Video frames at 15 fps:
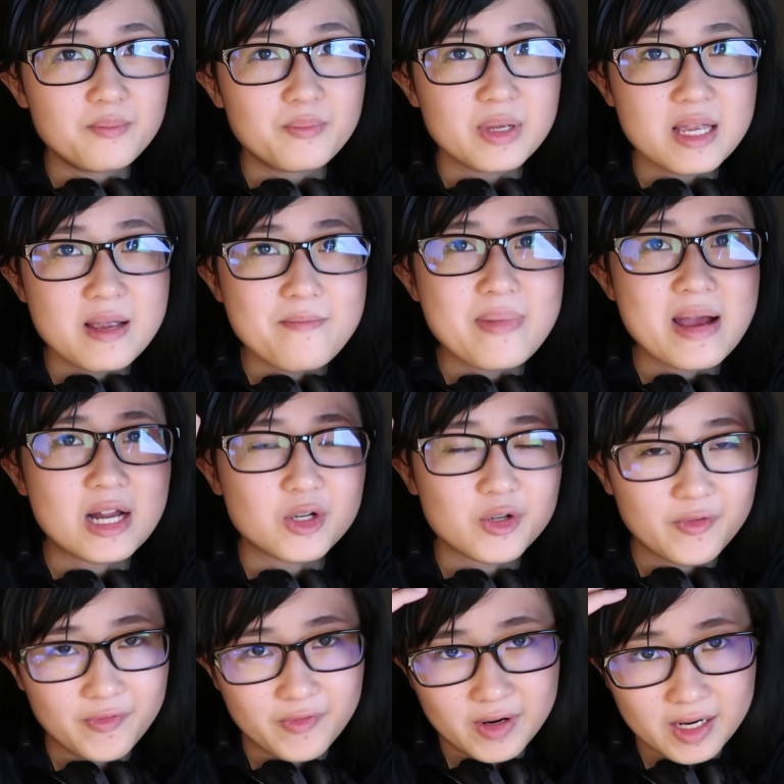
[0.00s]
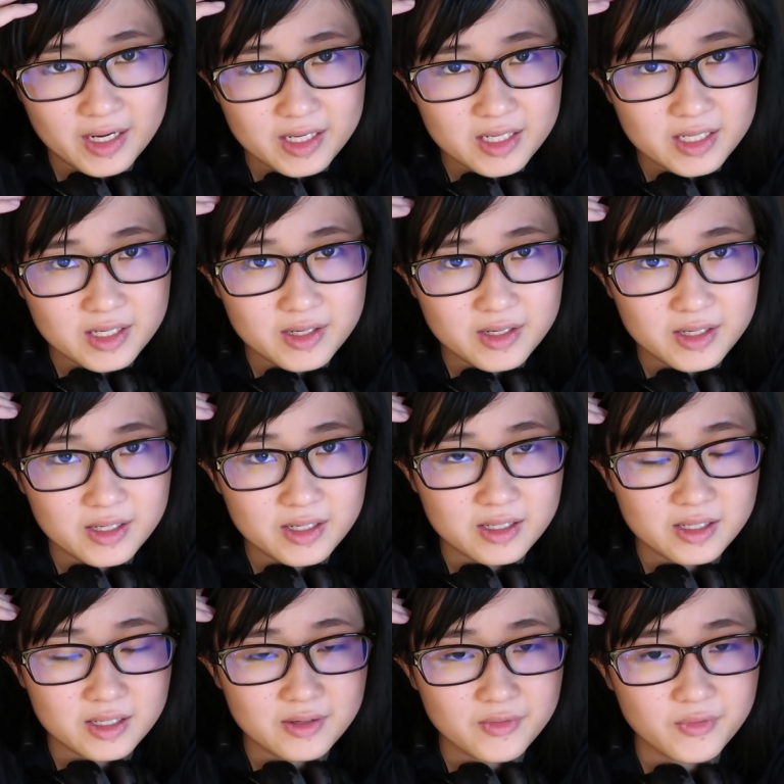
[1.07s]
being petrified
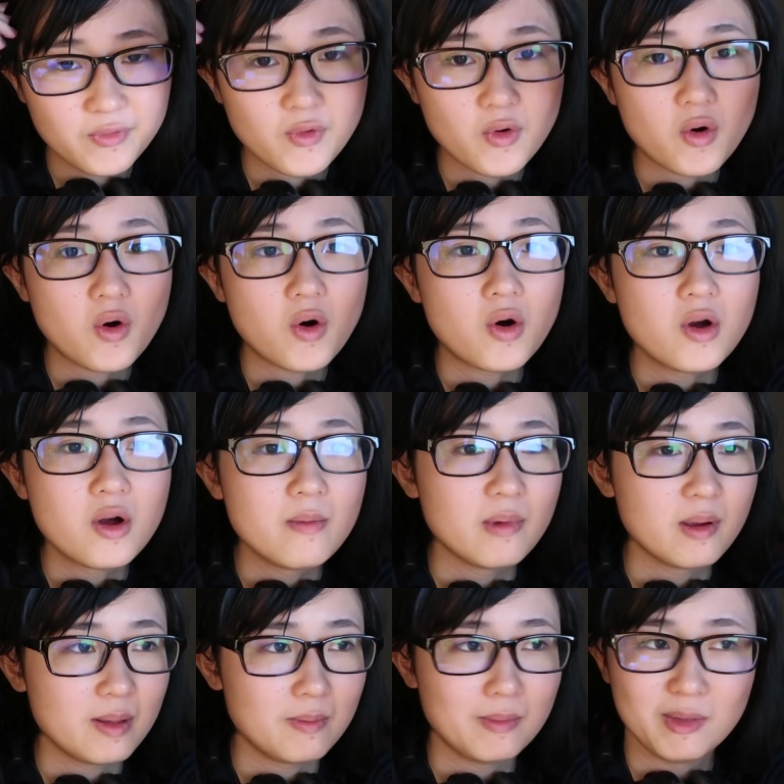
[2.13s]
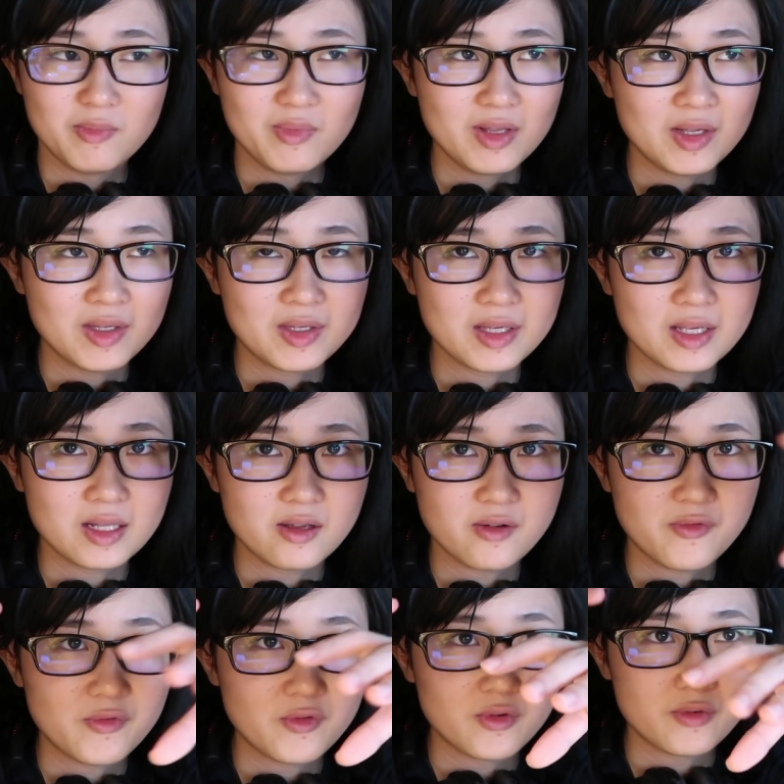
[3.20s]
for maybe let's say
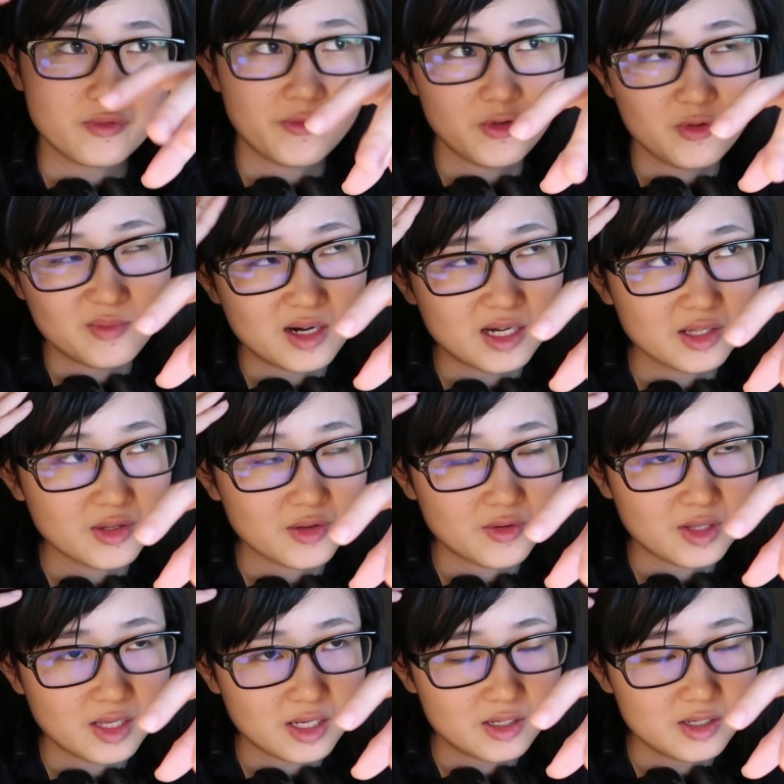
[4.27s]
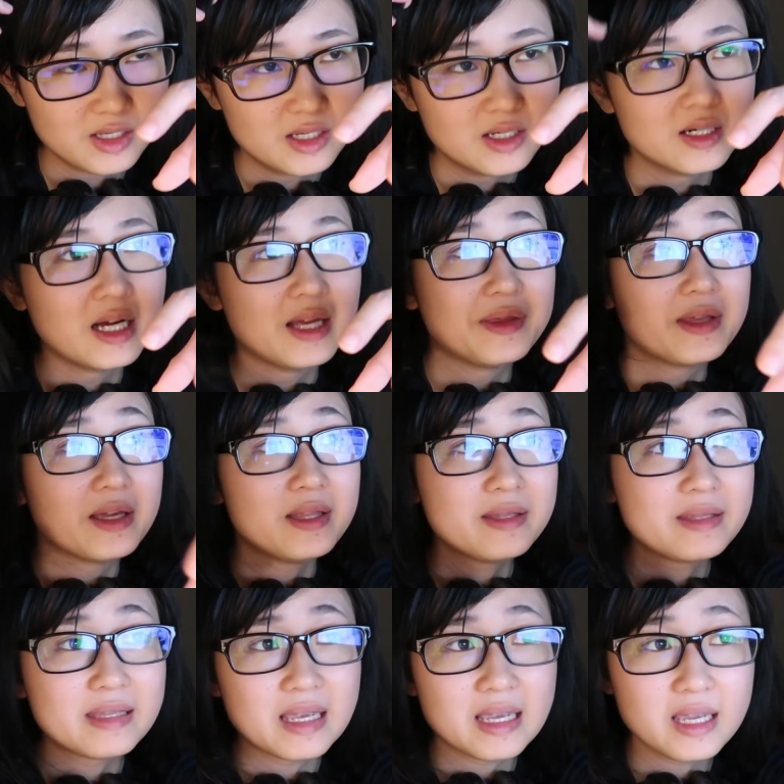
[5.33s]
like for a few months or like a year, and
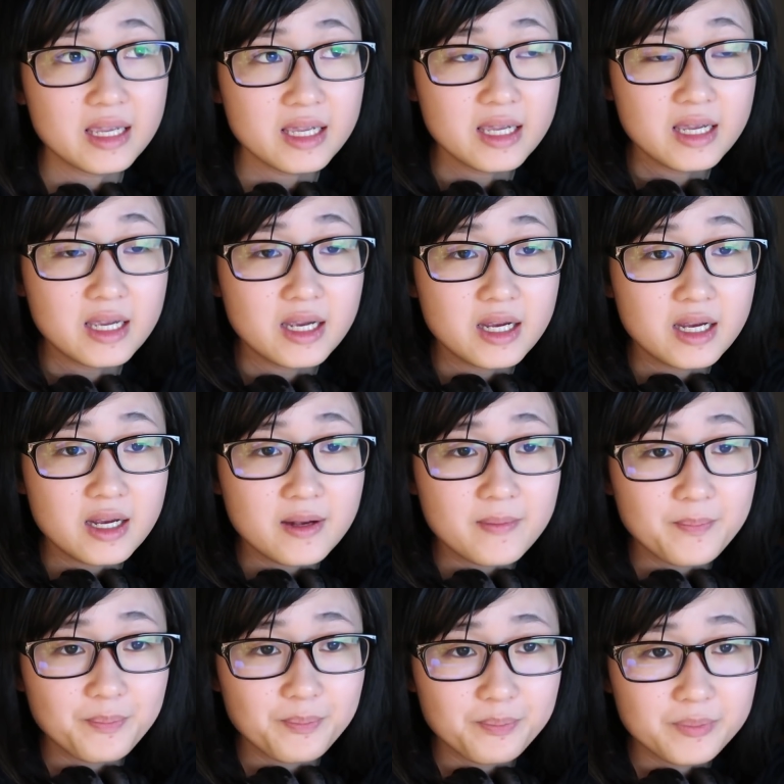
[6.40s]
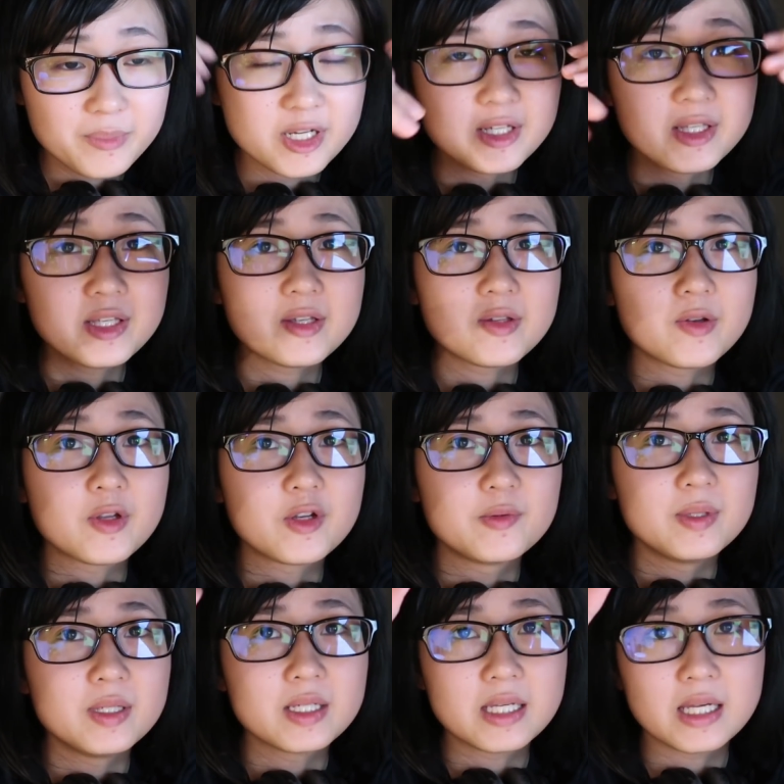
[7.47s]
then they turns into a
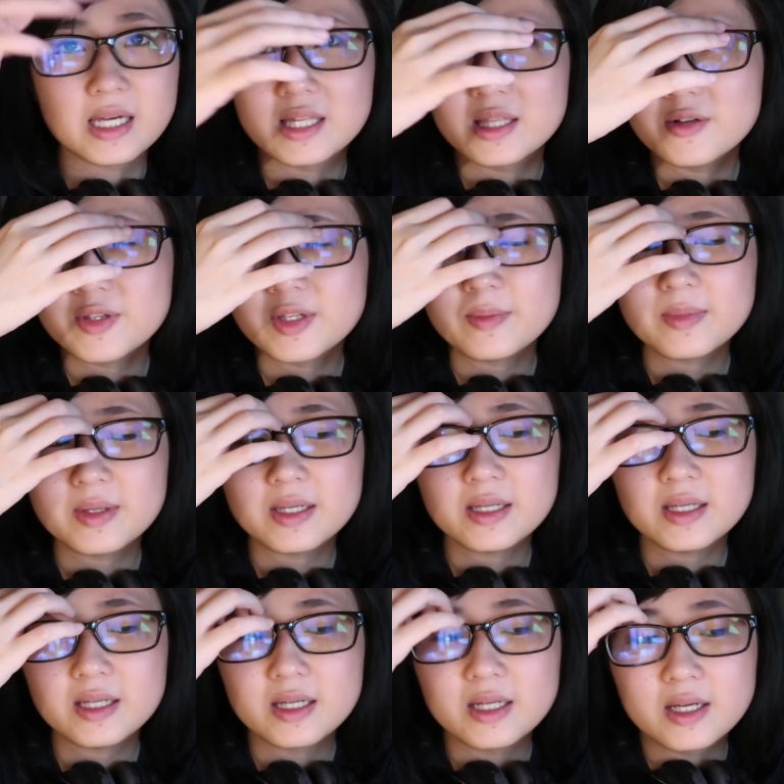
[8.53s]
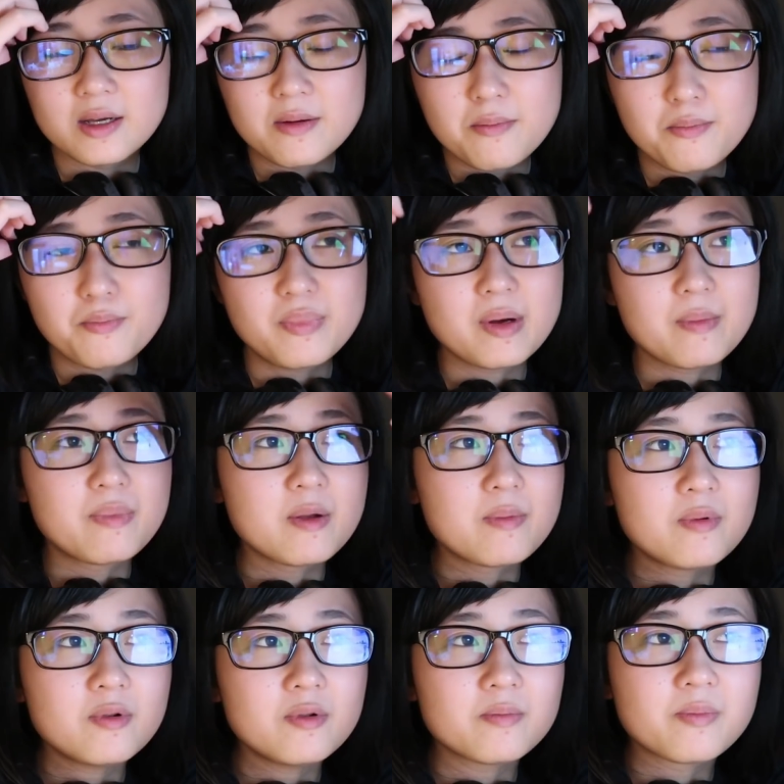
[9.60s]
human again or something. But
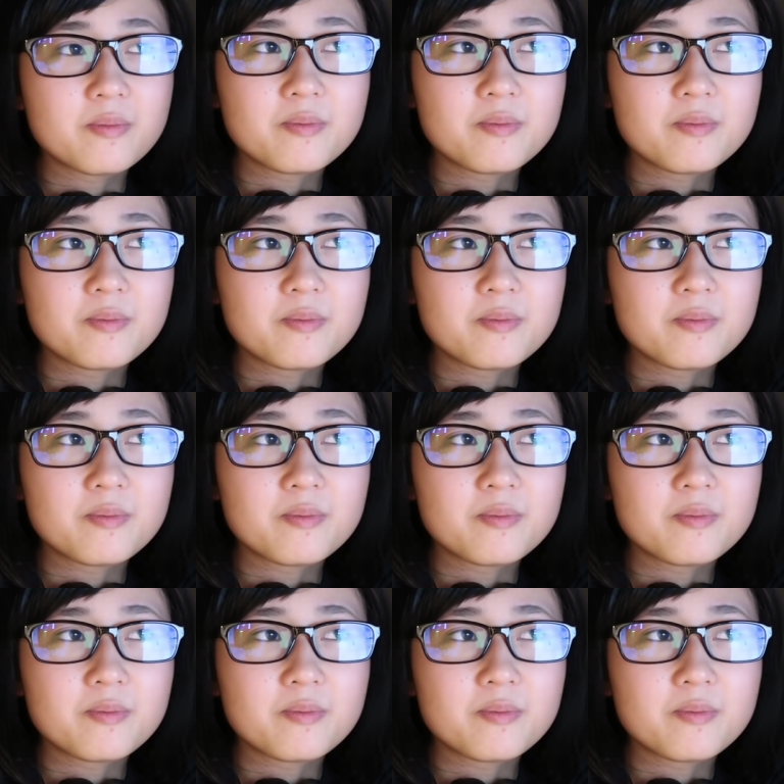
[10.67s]
people,